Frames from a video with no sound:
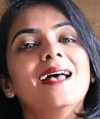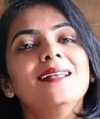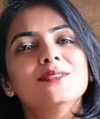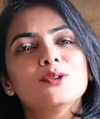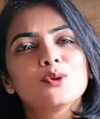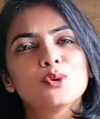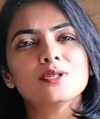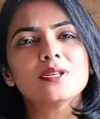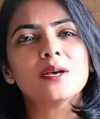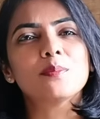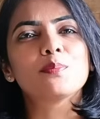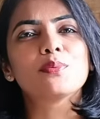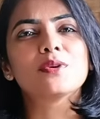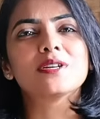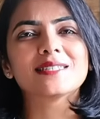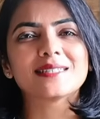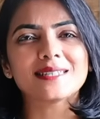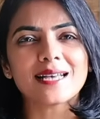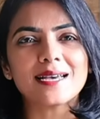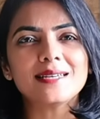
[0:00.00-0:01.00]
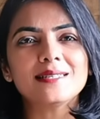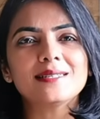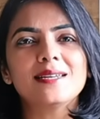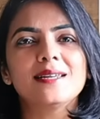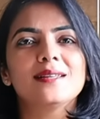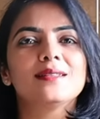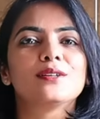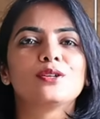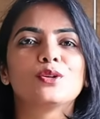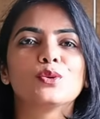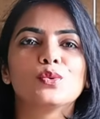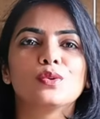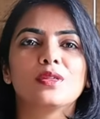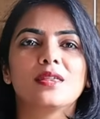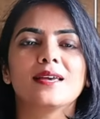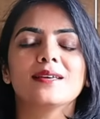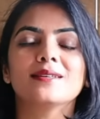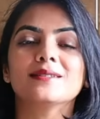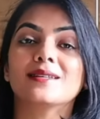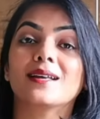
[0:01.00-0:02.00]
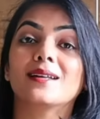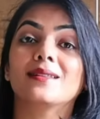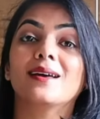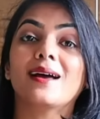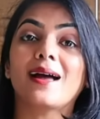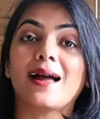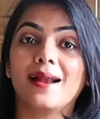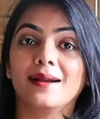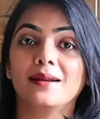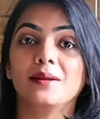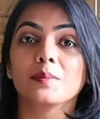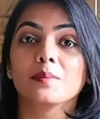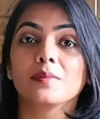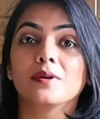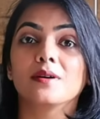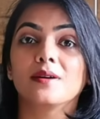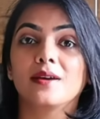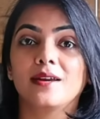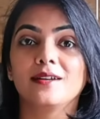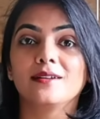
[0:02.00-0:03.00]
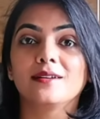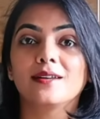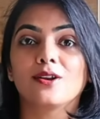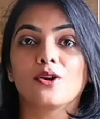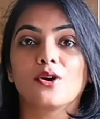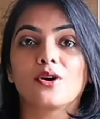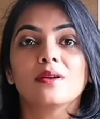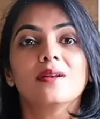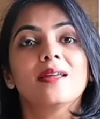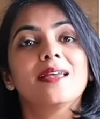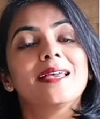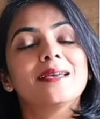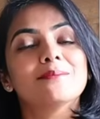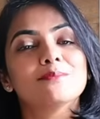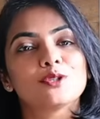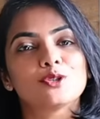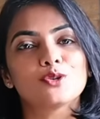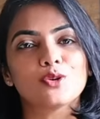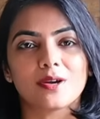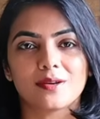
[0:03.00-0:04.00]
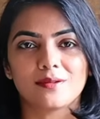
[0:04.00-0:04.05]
And those are precisely the two things that the Atomberg Intellon aims to